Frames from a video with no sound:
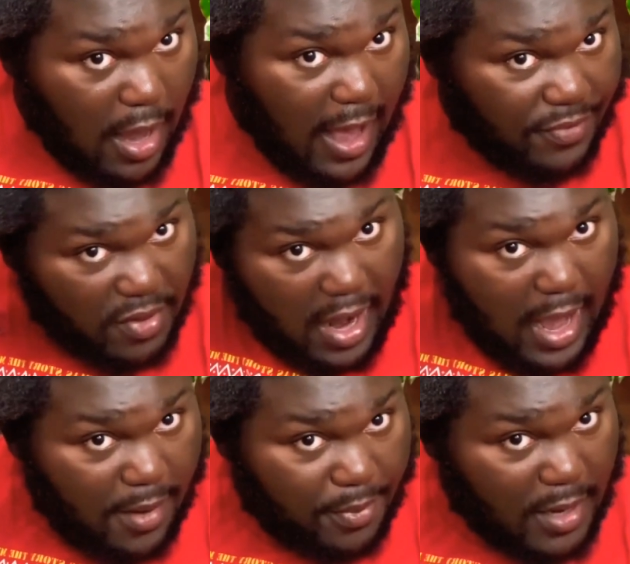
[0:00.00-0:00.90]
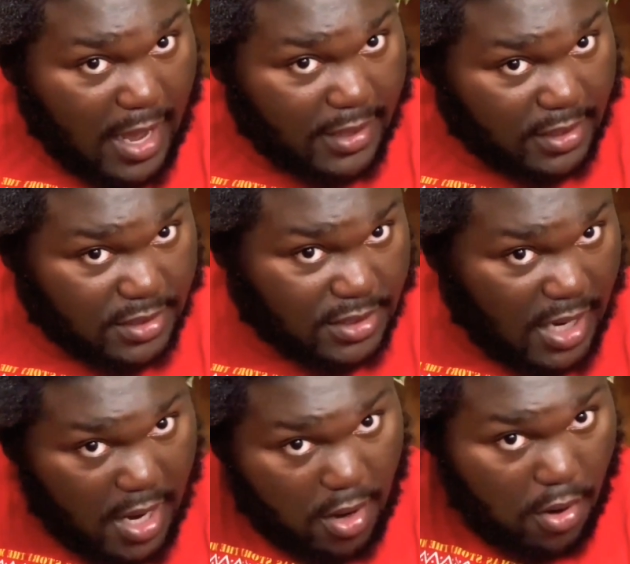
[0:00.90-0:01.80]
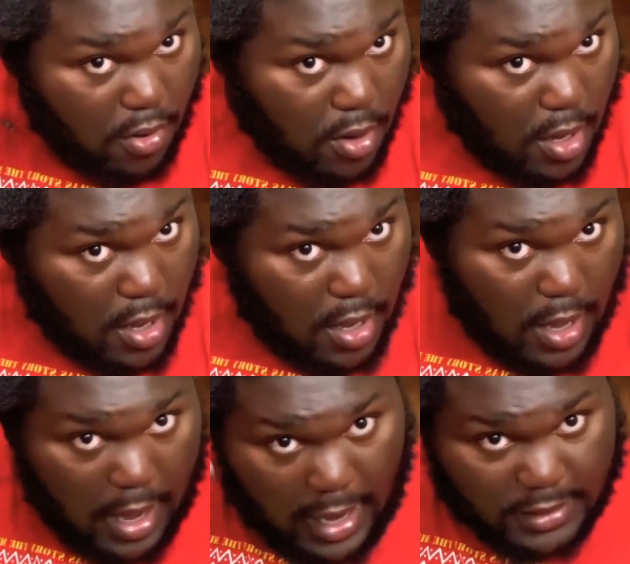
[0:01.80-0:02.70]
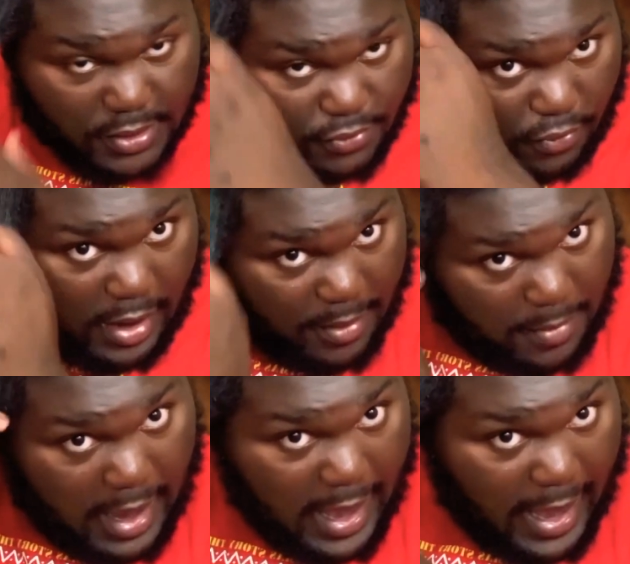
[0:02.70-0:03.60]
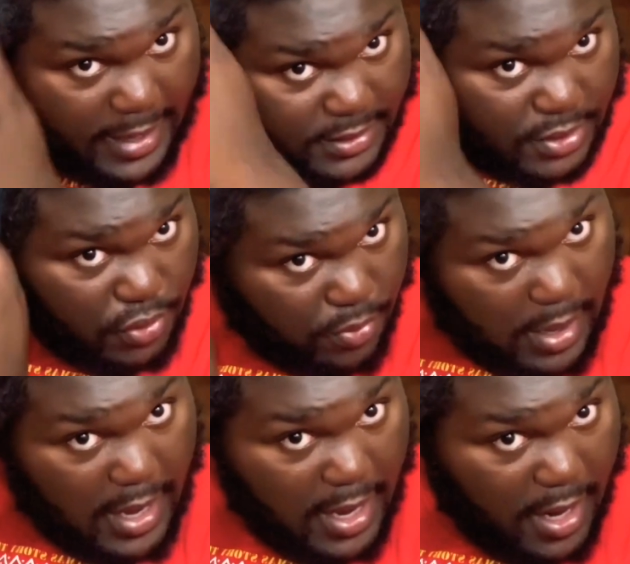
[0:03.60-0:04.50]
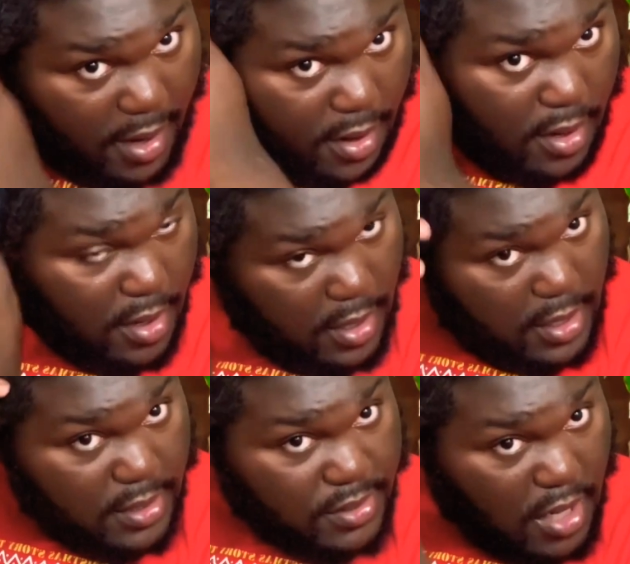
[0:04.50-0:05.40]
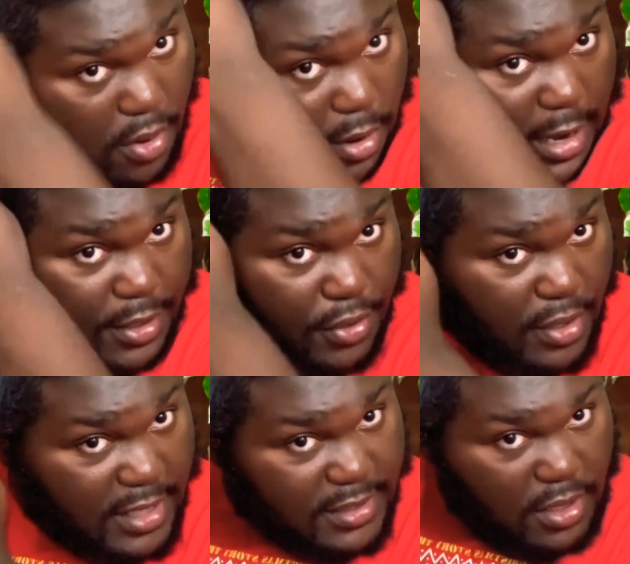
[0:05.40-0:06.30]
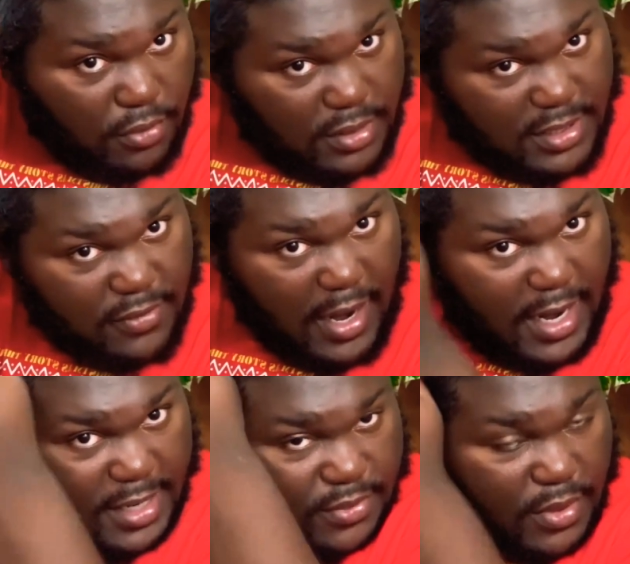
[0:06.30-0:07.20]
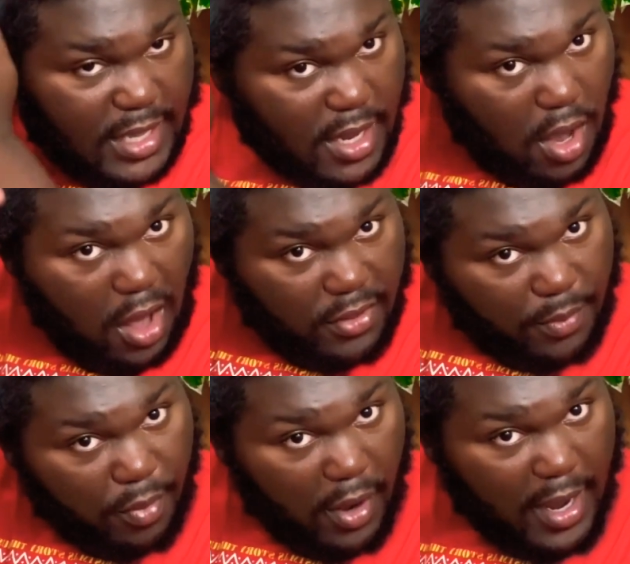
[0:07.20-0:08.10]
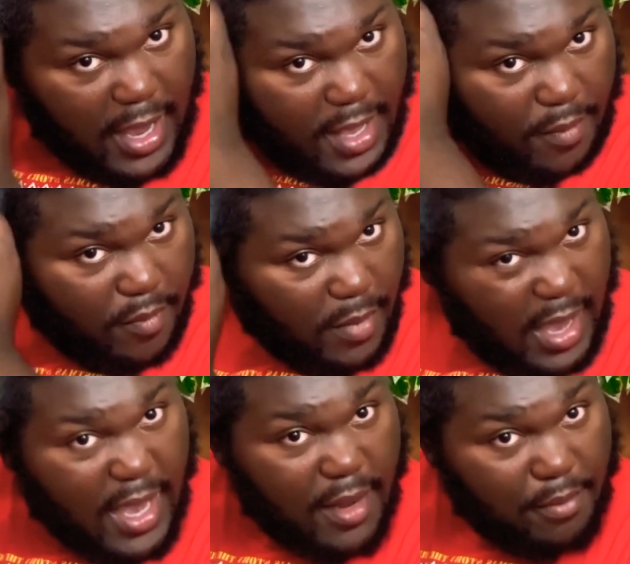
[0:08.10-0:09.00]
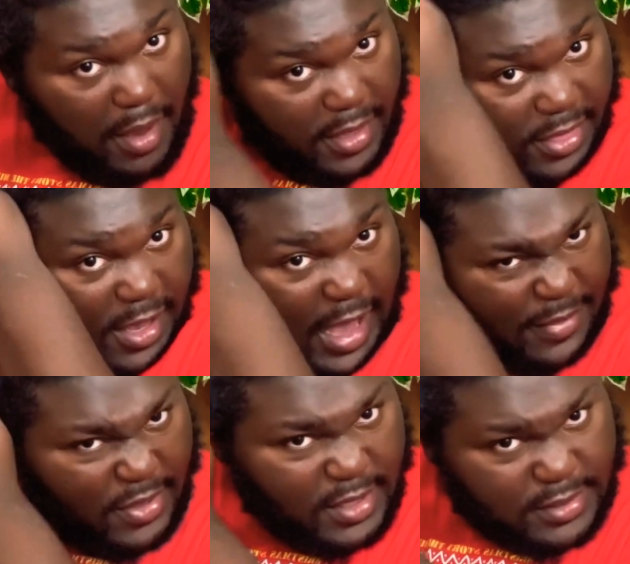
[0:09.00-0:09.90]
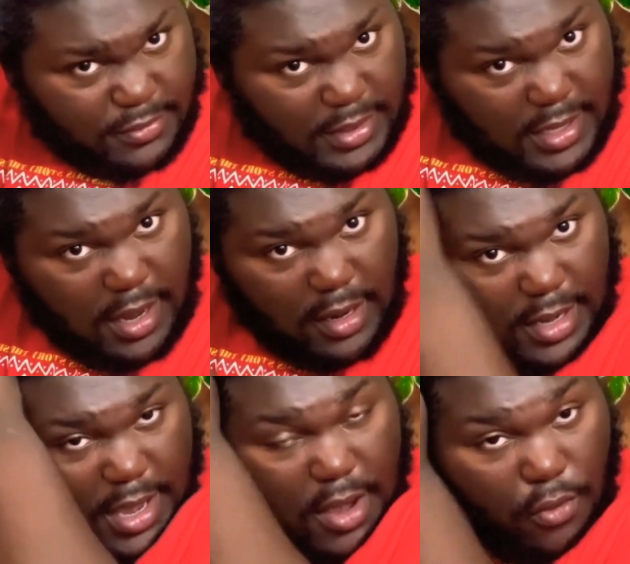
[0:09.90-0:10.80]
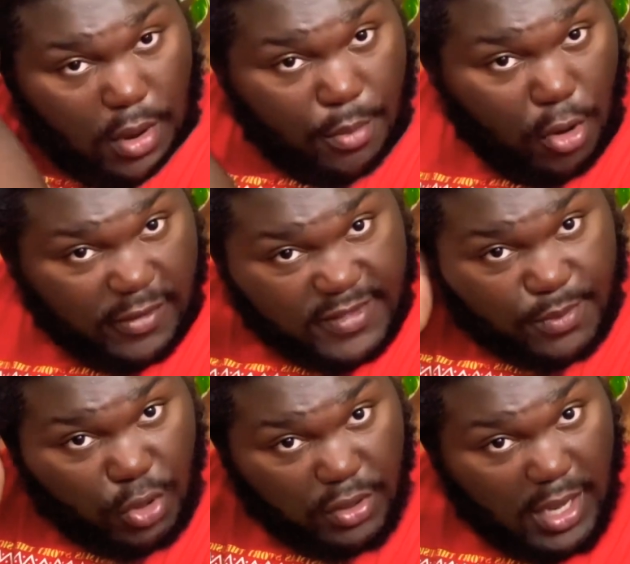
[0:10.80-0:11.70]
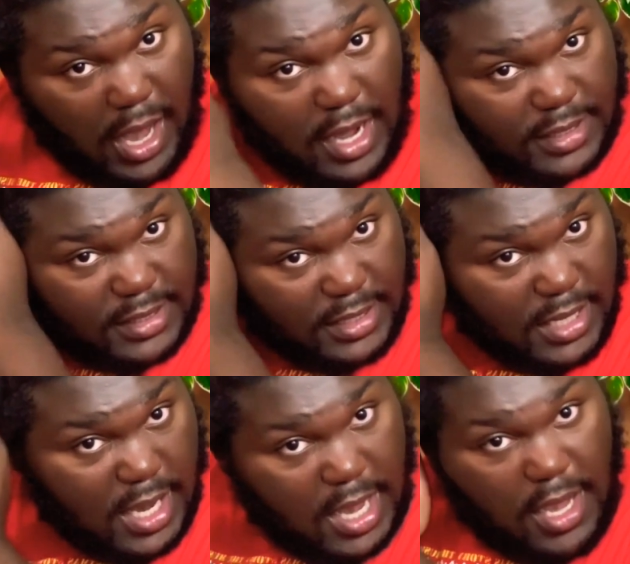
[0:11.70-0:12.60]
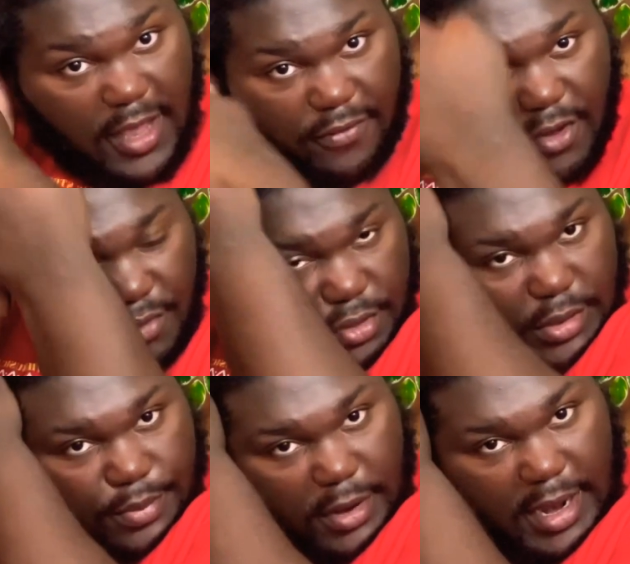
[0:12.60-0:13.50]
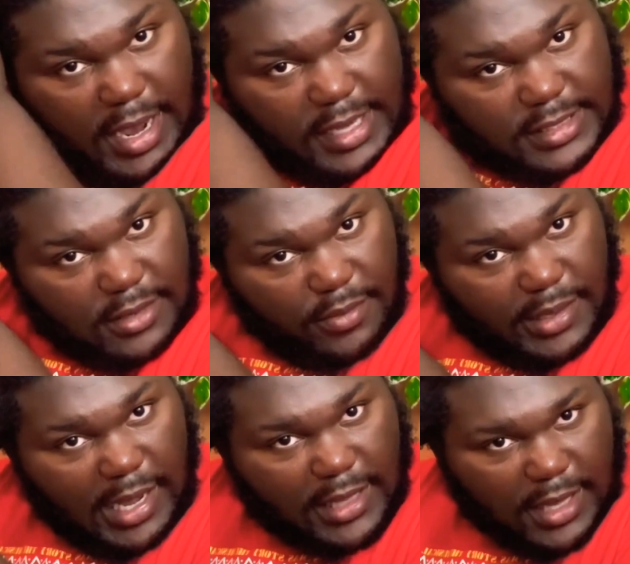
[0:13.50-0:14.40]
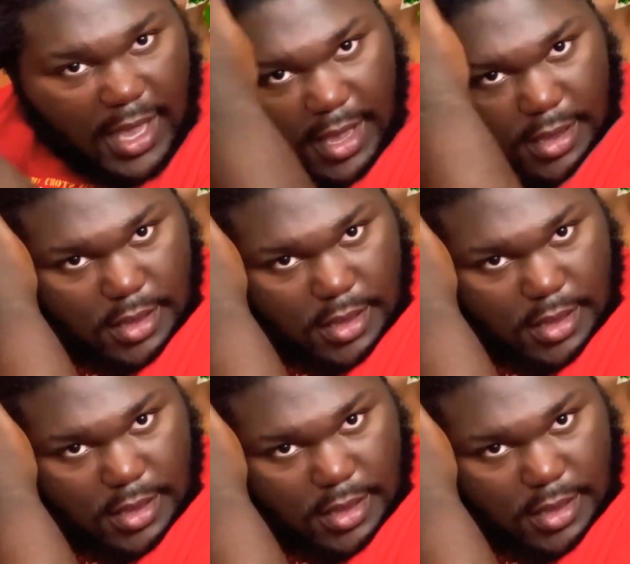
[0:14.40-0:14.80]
after I applied the gel, I just rake my hands through my hair. So what I do is, so this right here is what they call the praying hand method. I think this is what they call it. Well, more of smoothing, honestly. If you were doing praying hands, it would be like that.